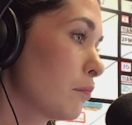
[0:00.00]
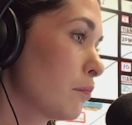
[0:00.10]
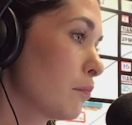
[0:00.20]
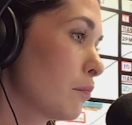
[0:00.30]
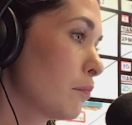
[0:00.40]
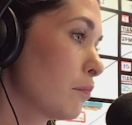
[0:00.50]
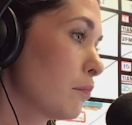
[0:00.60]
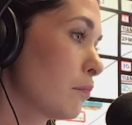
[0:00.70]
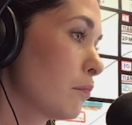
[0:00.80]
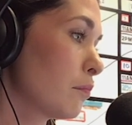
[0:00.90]

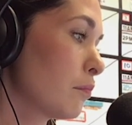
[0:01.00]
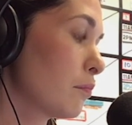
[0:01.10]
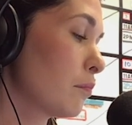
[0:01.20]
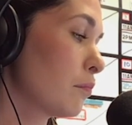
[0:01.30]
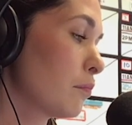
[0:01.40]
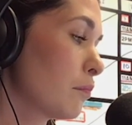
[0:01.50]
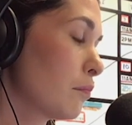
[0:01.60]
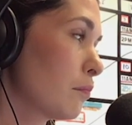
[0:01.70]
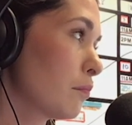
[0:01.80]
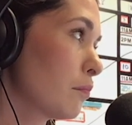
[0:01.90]

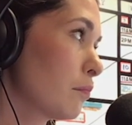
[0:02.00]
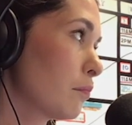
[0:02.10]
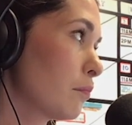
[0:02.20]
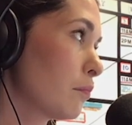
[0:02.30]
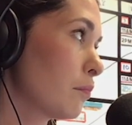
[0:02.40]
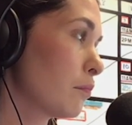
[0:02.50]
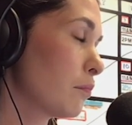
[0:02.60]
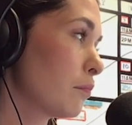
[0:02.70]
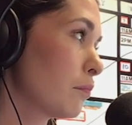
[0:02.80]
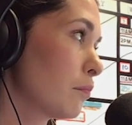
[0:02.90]

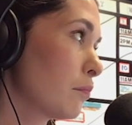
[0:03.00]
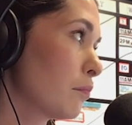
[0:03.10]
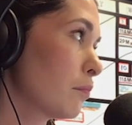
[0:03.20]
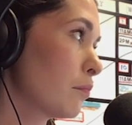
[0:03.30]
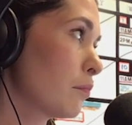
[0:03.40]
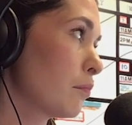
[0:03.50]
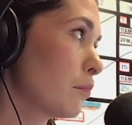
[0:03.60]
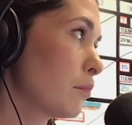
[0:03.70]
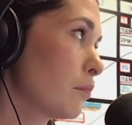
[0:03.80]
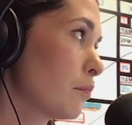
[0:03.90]

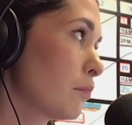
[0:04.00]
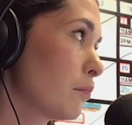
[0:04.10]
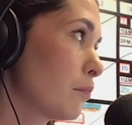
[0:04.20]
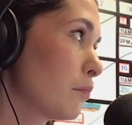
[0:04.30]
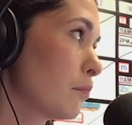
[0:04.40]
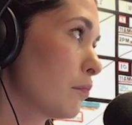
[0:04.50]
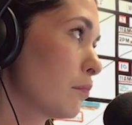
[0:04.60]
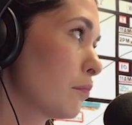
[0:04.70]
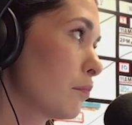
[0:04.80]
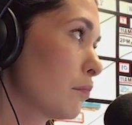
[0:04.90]

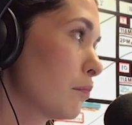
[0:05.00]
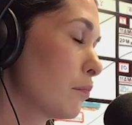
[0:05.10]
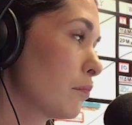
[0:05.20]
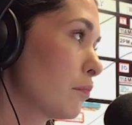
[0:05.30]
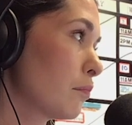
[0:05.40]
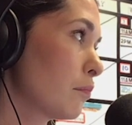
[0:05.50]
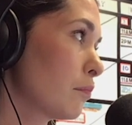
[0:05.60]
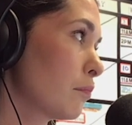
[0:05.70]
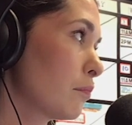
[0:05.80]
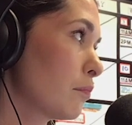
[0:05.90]

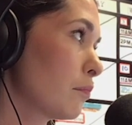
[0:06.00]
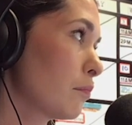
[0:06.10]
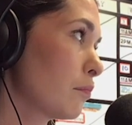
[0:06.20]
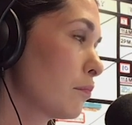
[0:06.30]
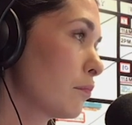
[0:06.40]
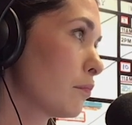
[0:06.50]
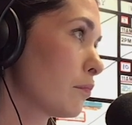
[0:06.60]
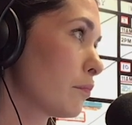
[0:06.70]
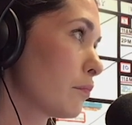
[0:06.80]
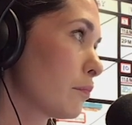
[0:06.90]

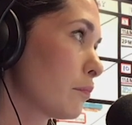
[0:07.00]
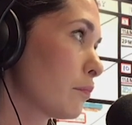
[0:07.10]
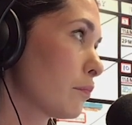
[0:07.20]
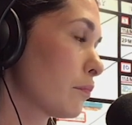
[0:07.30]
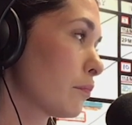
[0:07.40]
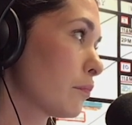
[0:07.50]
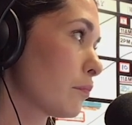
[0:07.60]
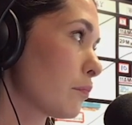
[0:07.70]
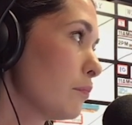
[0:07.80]
No words are spoken by the person on screen.